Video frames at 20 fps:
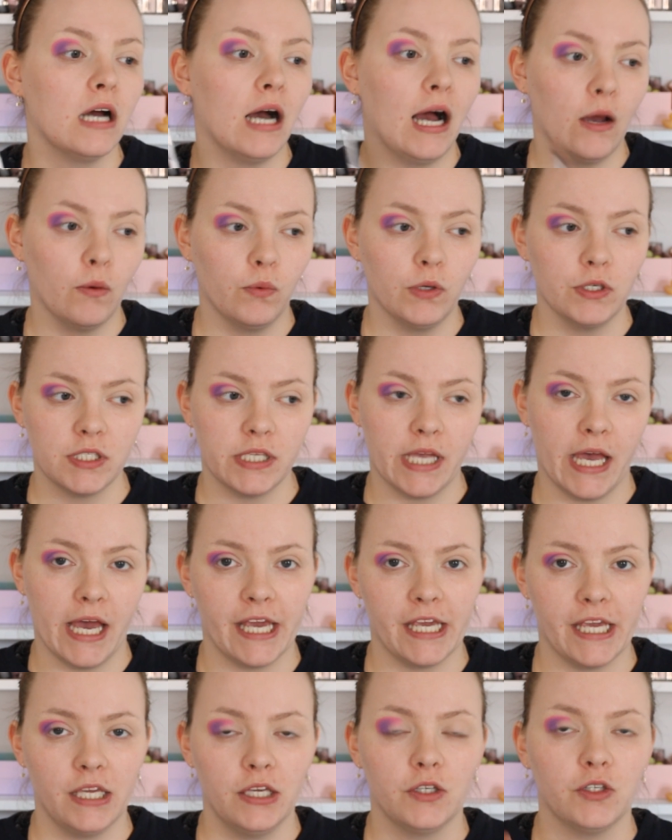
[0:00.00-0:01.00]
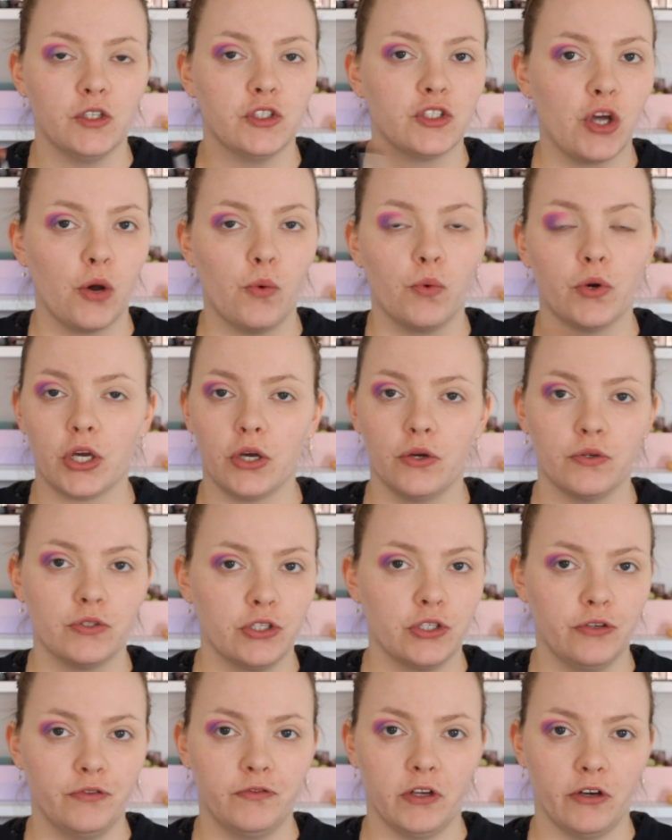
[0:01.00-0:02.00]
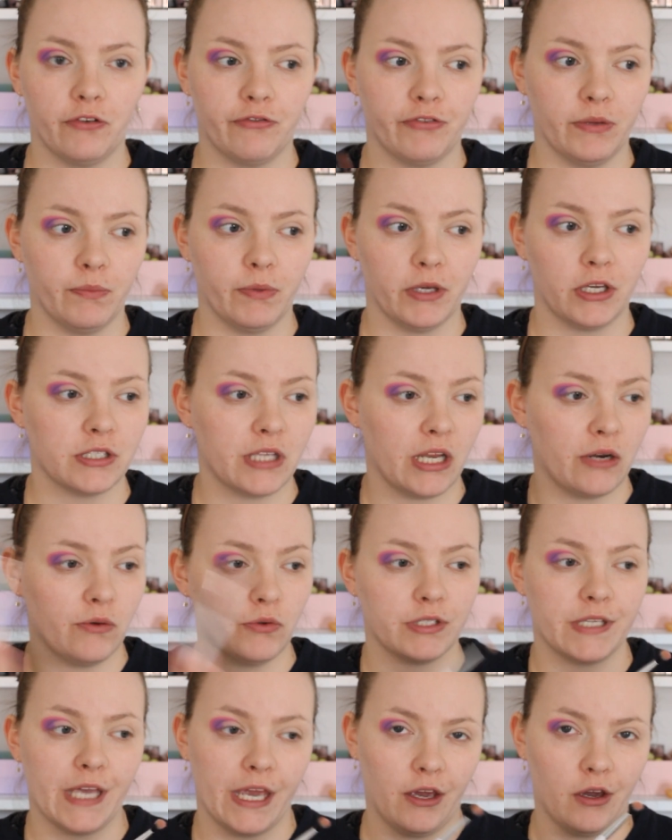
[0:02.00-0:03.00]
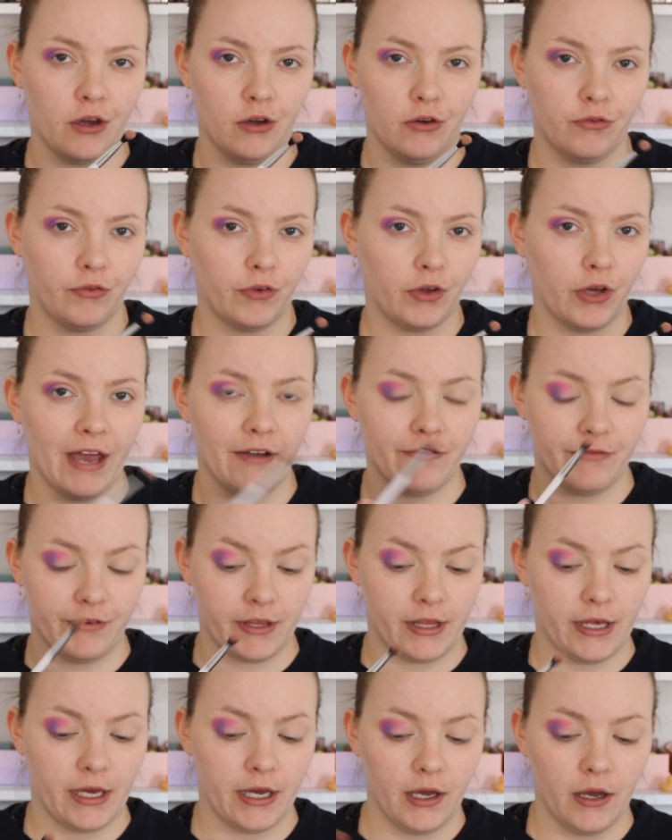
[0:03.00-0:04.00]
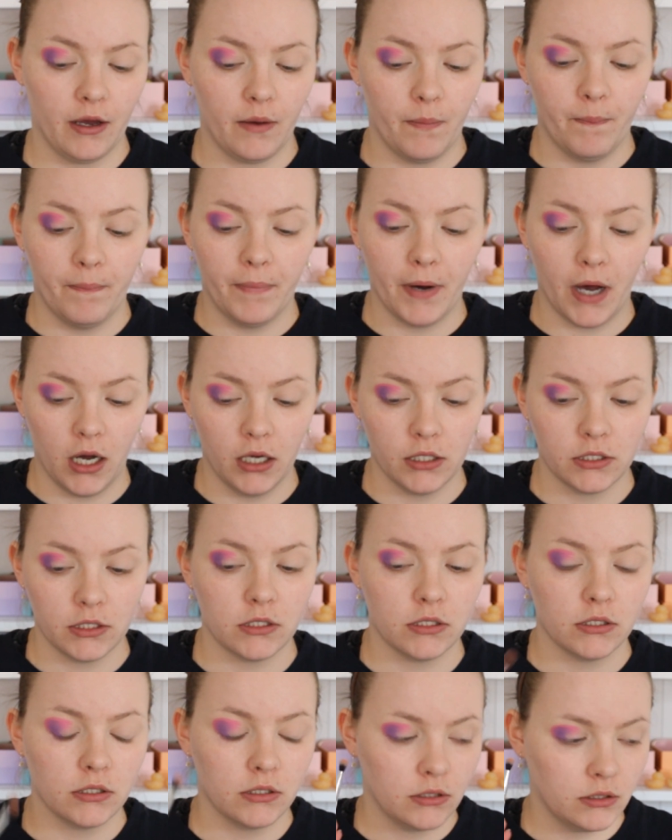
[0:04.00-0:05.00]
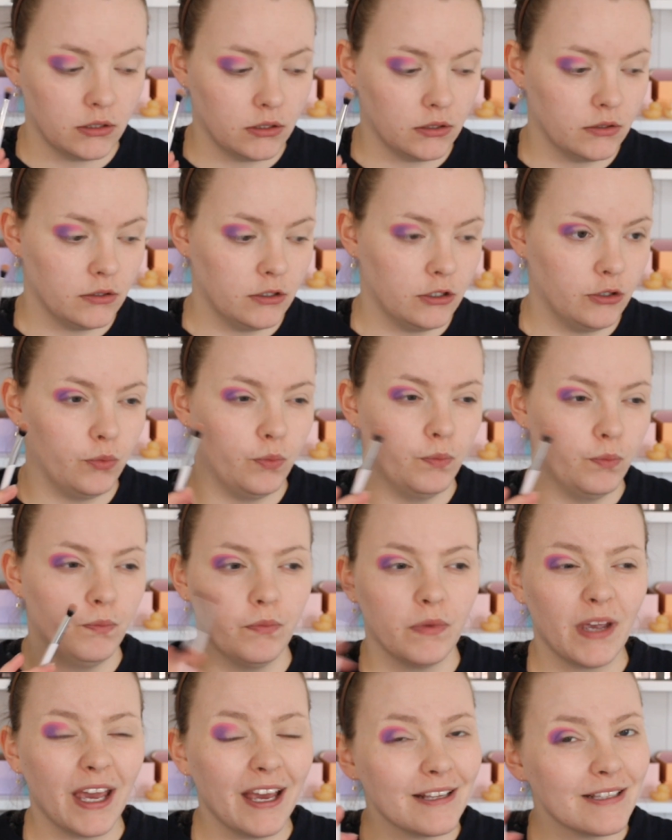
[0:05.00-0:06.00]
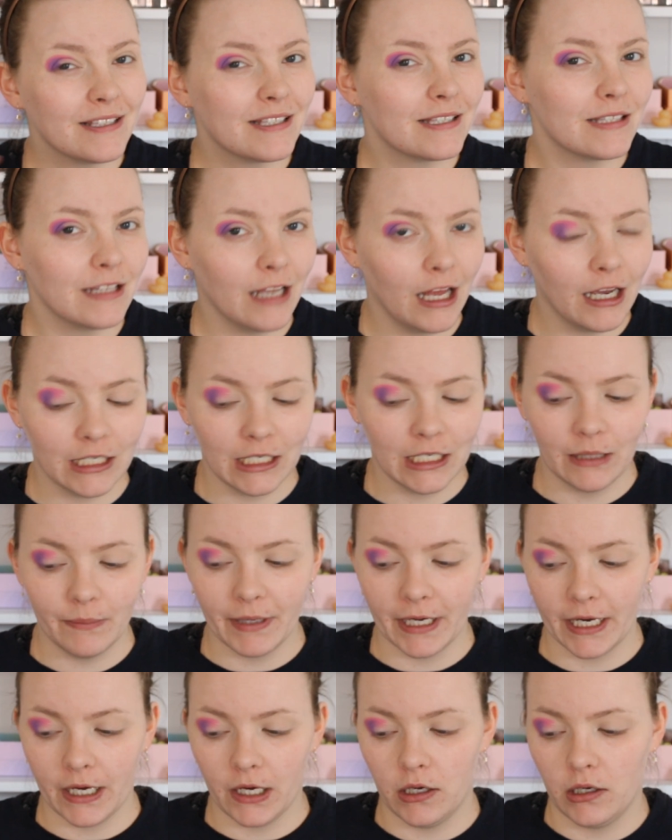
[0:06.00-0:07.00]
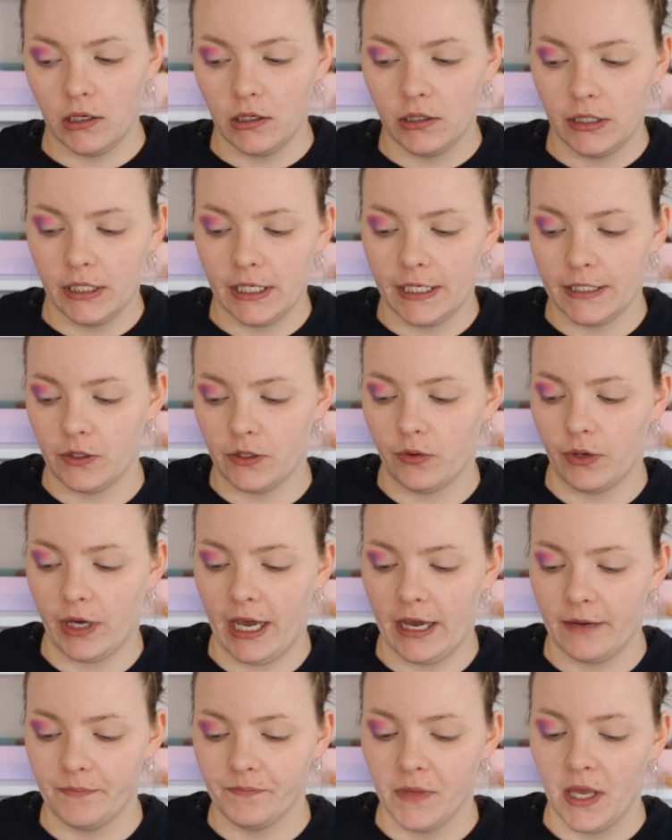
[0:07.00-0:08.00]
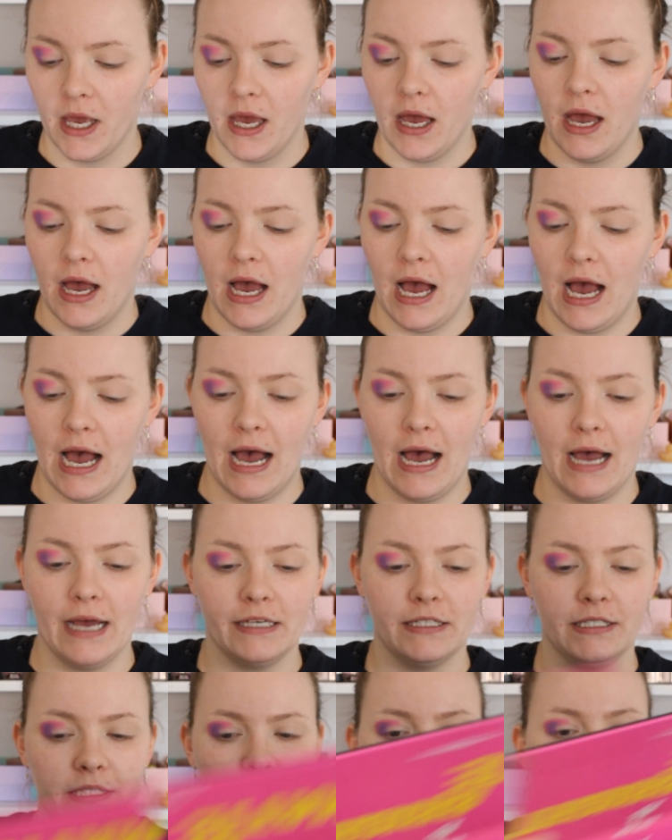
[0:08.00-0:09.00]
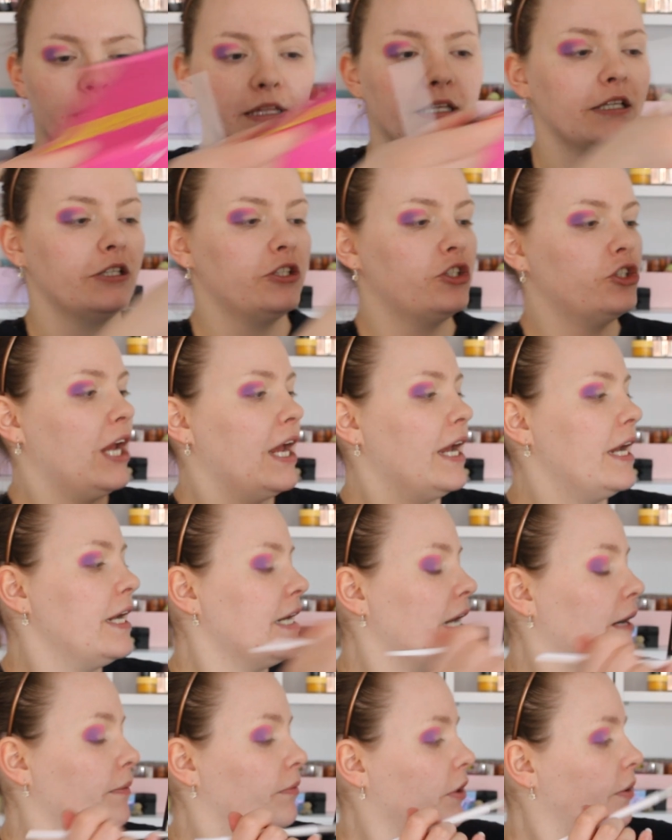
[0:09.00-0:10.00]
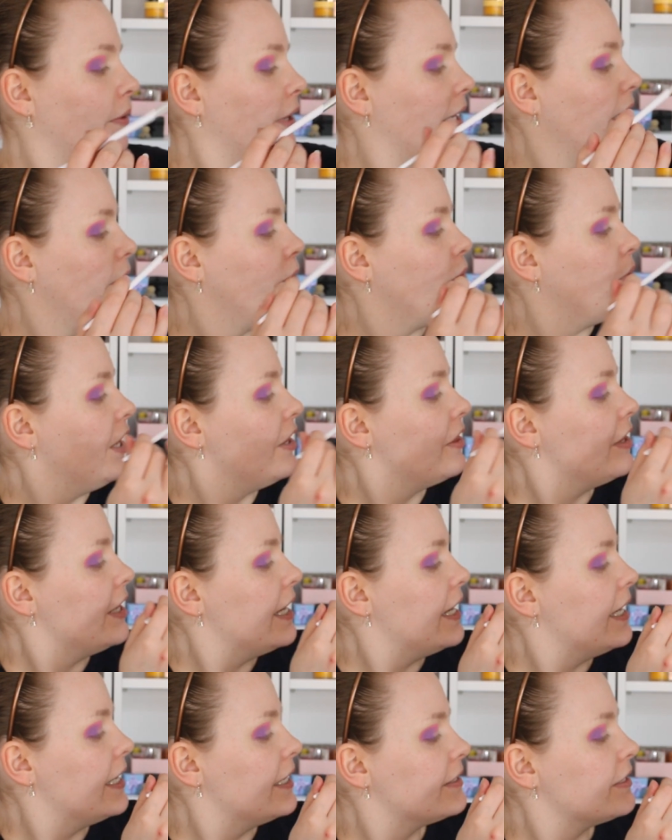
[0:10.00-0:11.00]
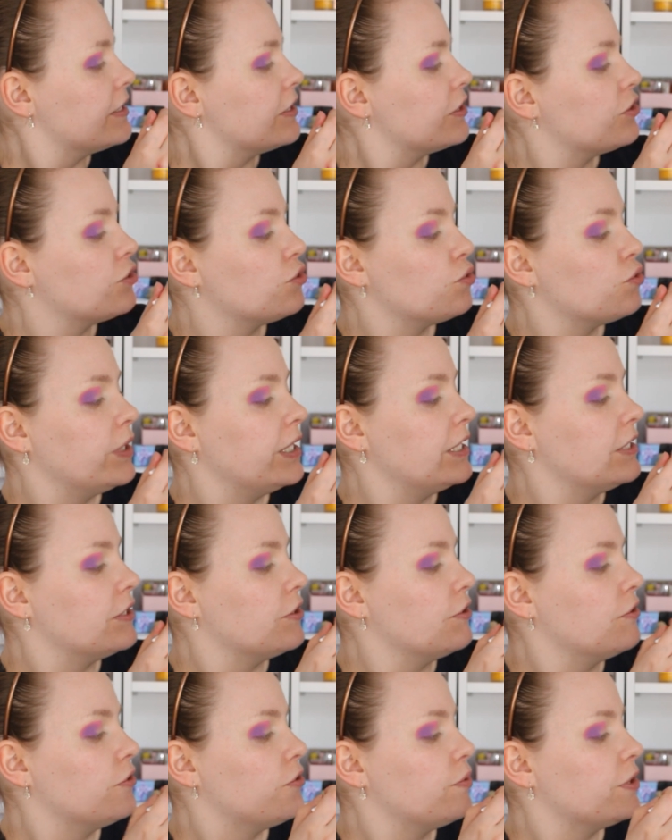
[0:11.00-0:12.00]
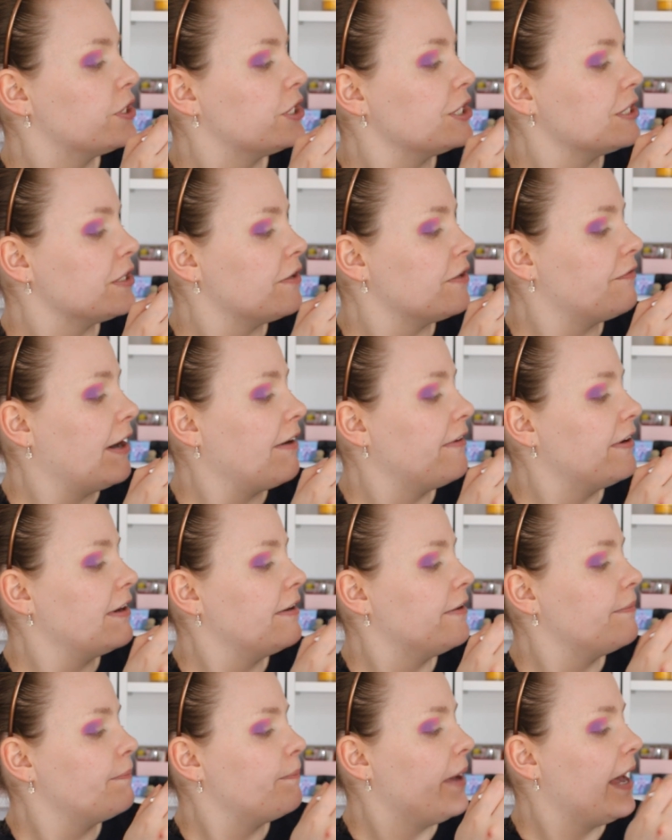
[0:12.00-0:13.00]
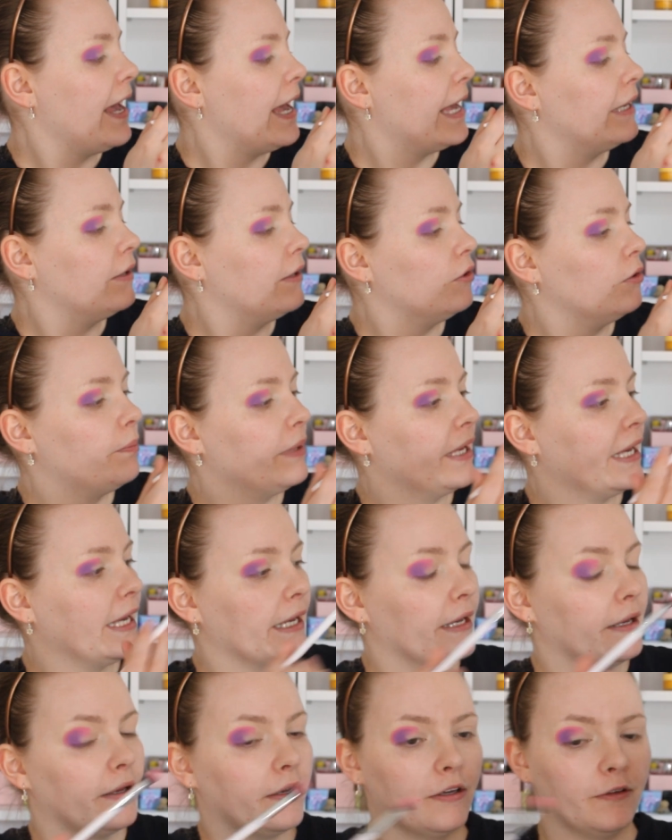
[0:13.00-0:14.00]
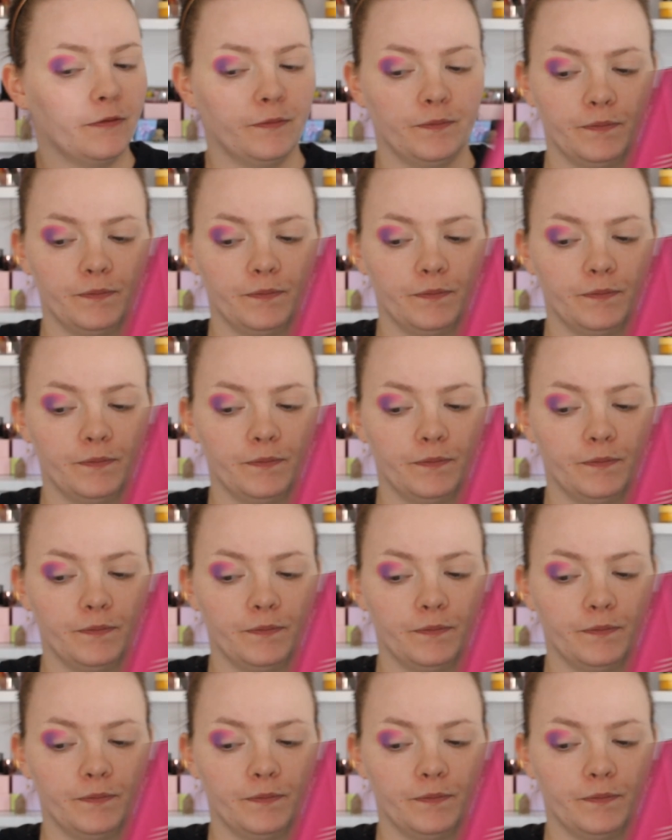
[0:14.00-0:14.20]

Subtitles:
I will say, you don't want to go too fluffy because then it will take over everything, but getting slightly bigger is okay. And this shade I'm going in with is Sweet Tooth, which is a very pale pink.